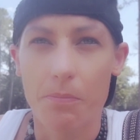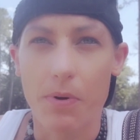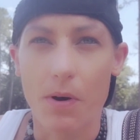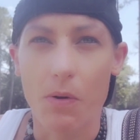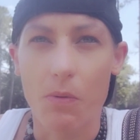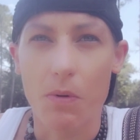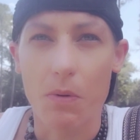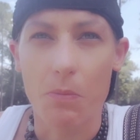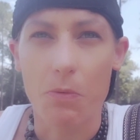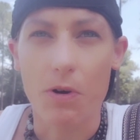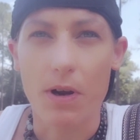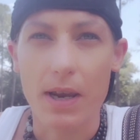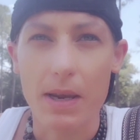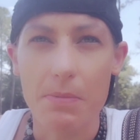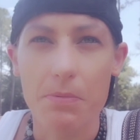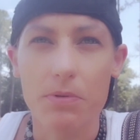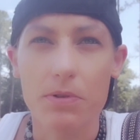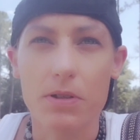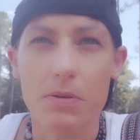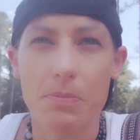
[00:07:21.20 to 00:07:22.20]
But when we're
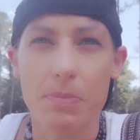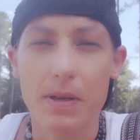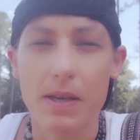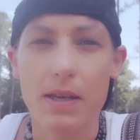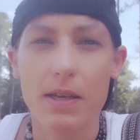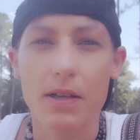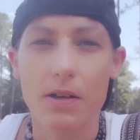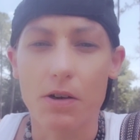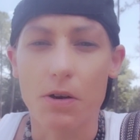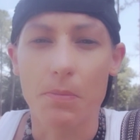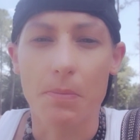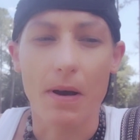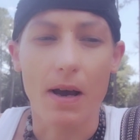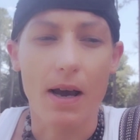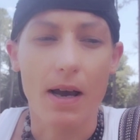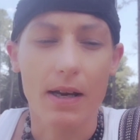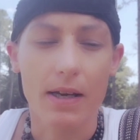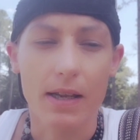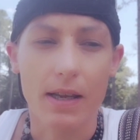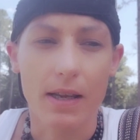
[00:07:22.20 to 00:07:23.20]
able to be in our
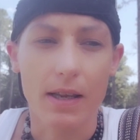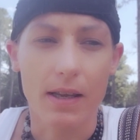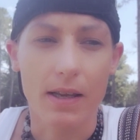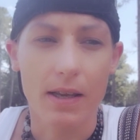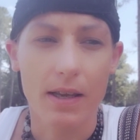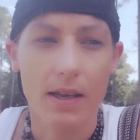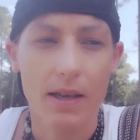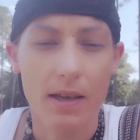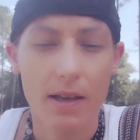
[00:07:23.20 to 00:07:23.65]
body